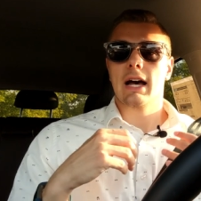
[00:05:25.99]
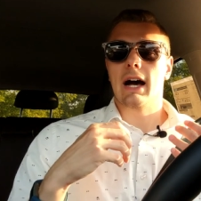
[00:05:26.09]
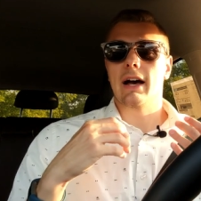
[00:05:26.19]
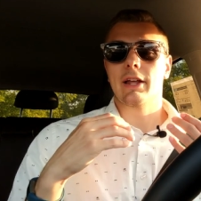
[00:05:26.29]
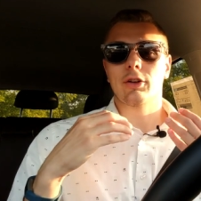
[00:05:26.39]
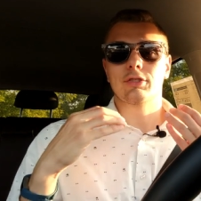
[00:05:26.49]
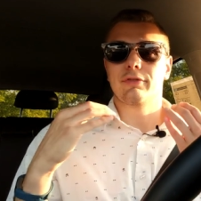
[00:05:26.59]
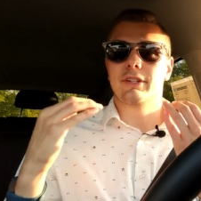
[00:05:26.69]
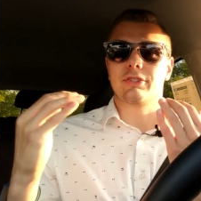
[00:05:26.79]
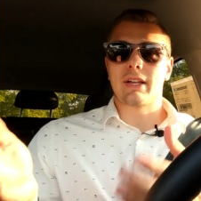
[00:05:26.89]
Uh, it
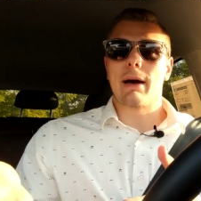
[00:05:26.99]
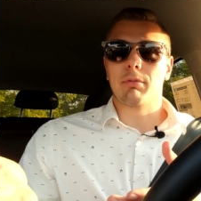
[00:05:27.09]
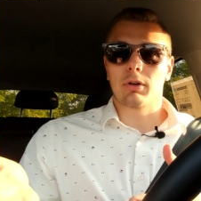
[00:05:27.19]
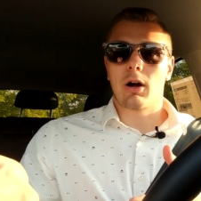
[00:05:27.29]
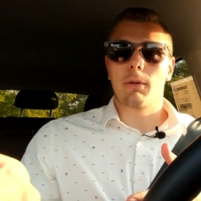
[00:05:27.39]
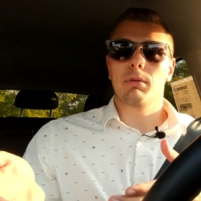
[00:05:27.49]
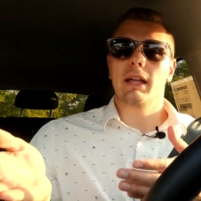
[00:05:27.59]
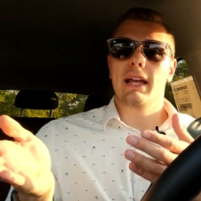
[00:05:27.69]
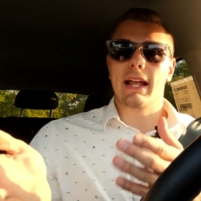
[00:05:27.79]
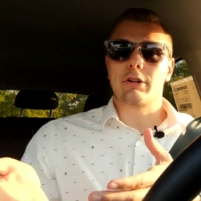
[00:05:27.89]
also features Apple CarPlay and